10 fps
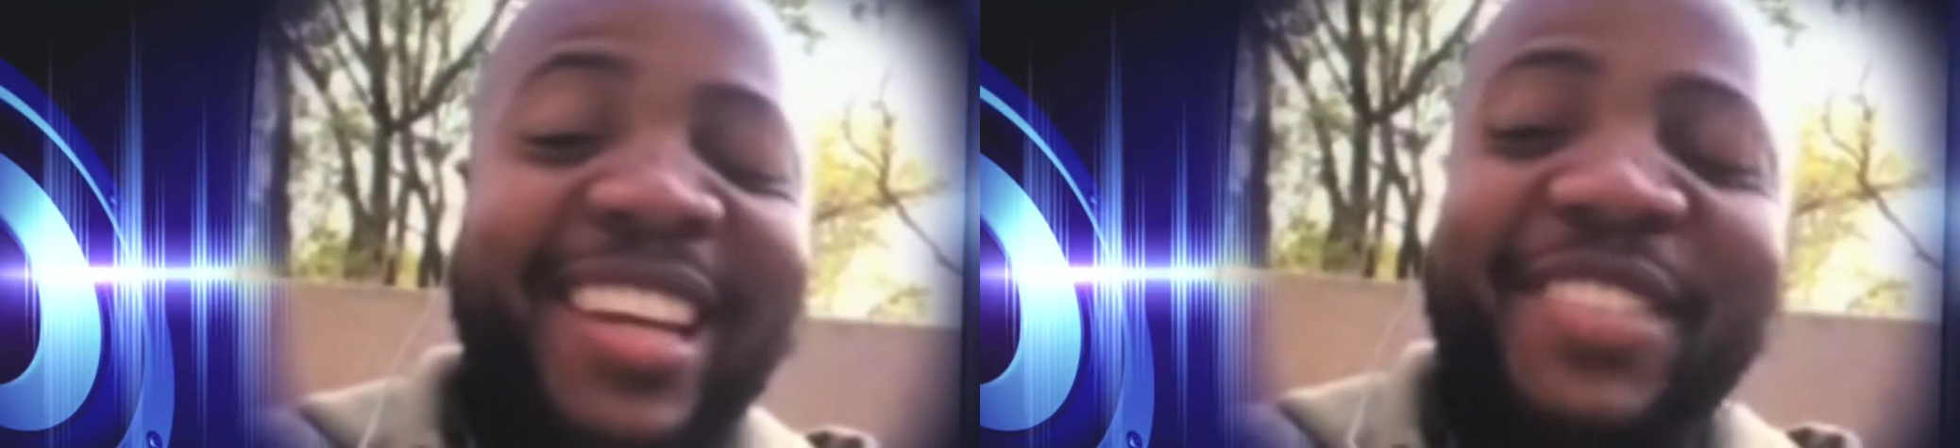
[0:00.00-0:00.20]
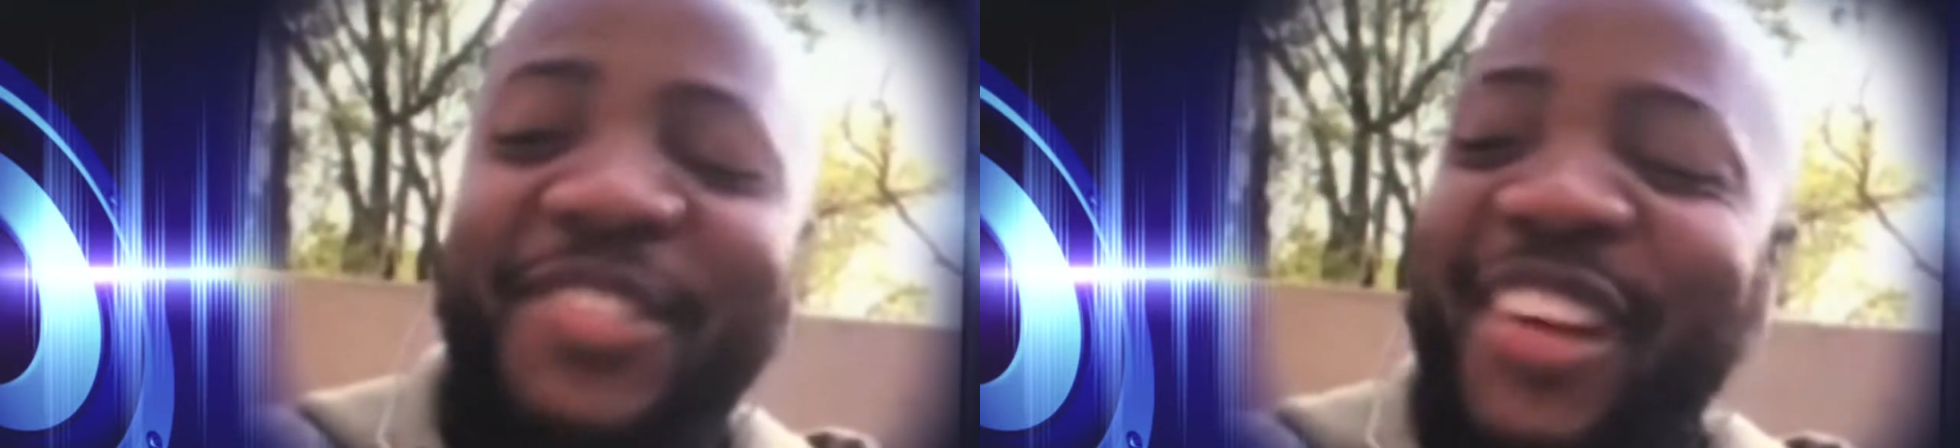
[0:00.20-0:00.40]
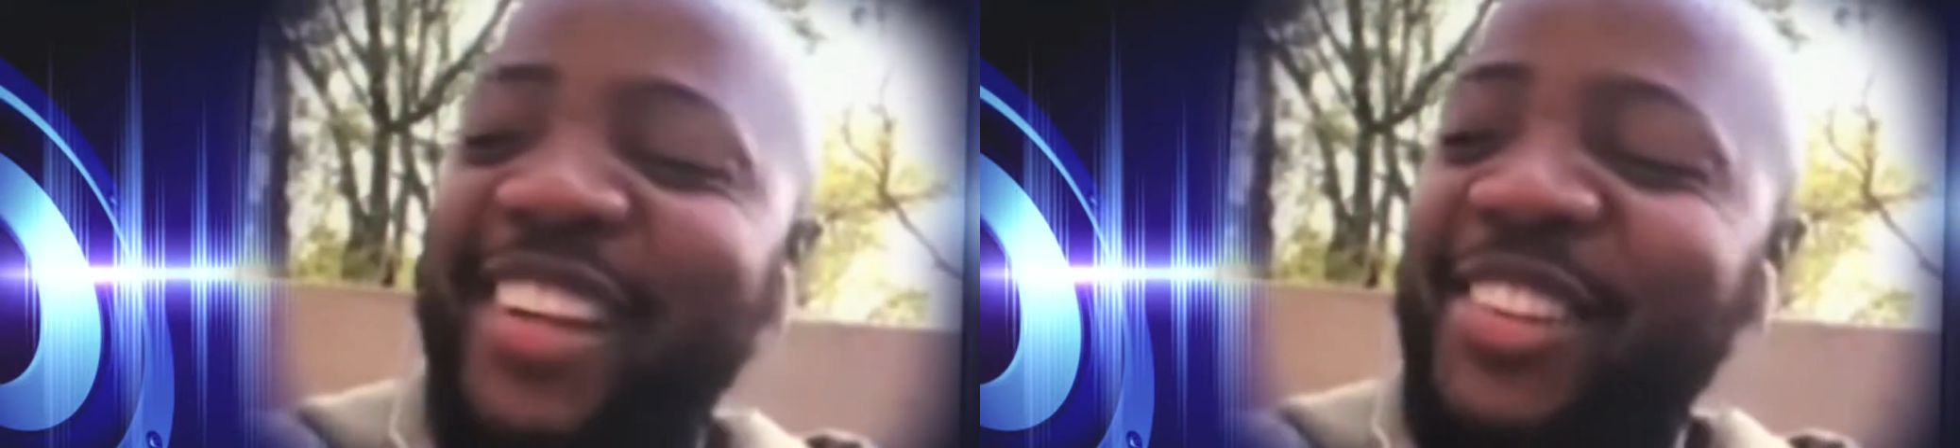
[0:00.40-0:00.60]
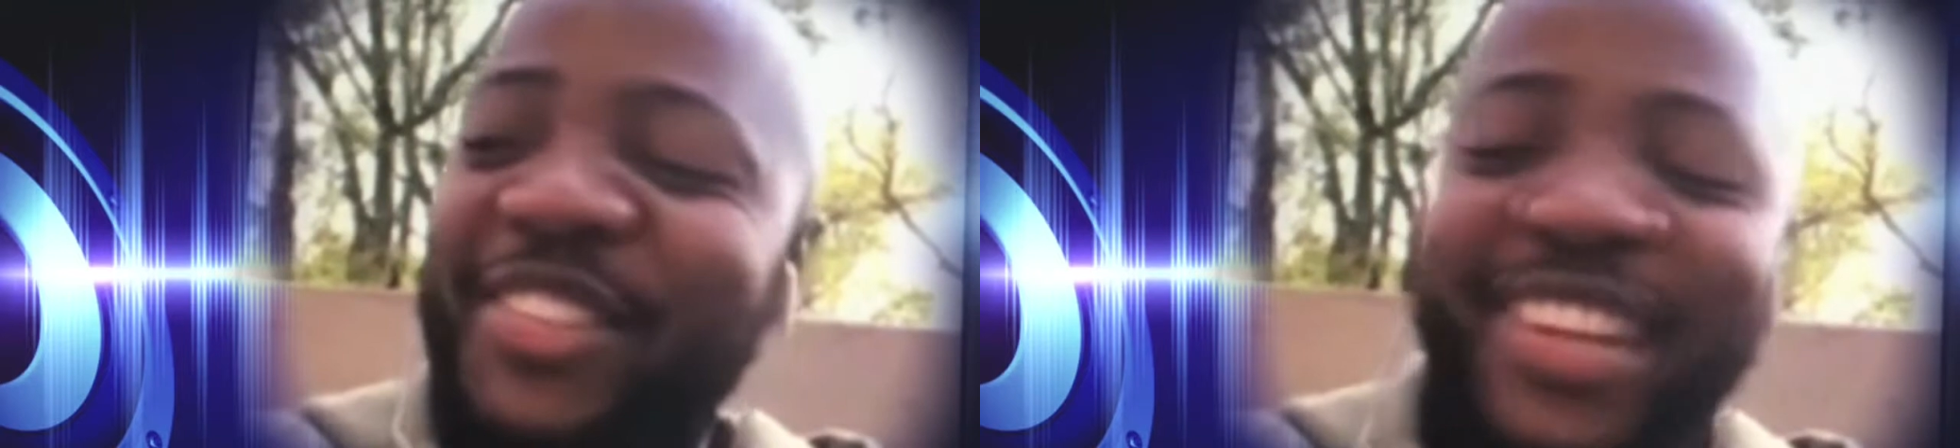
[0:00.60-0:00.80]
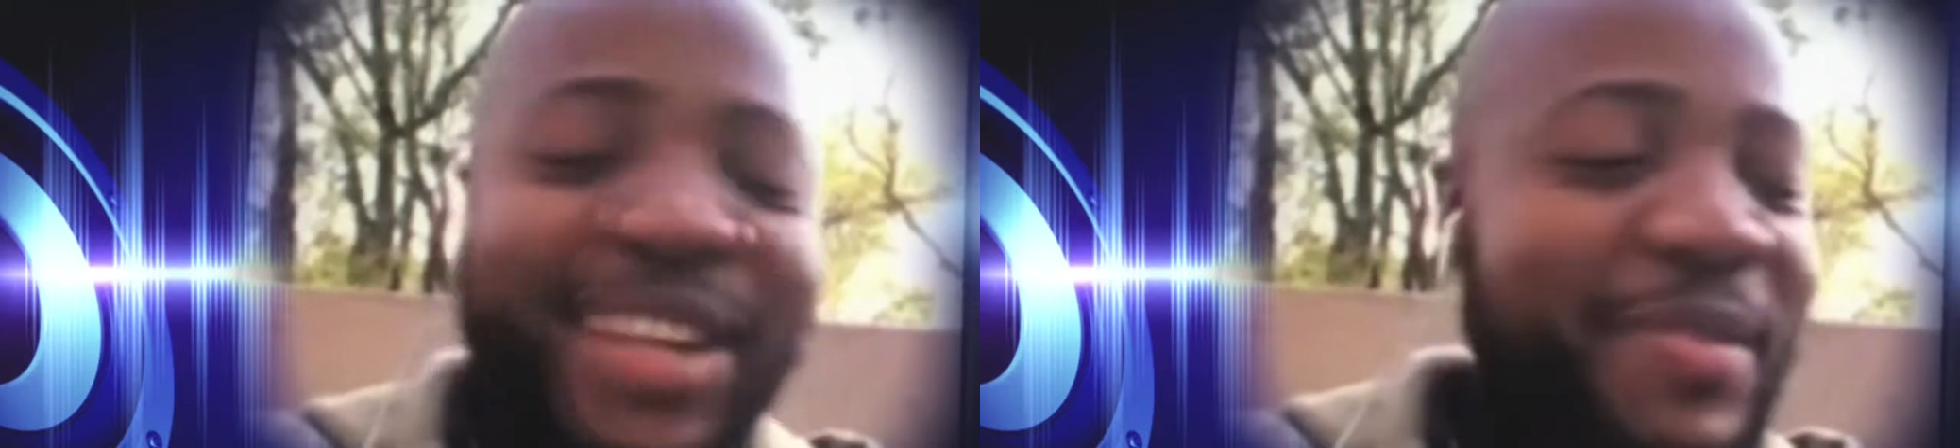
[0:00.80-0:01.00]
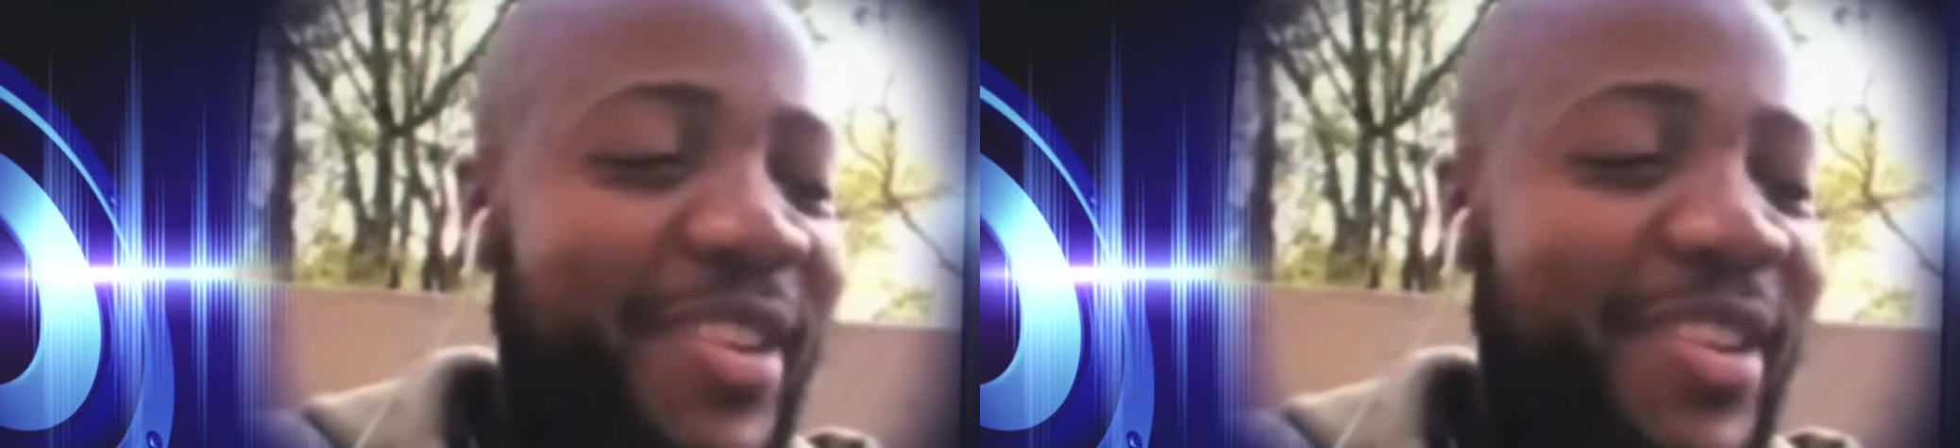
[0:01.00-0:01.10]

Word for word: in front of camera.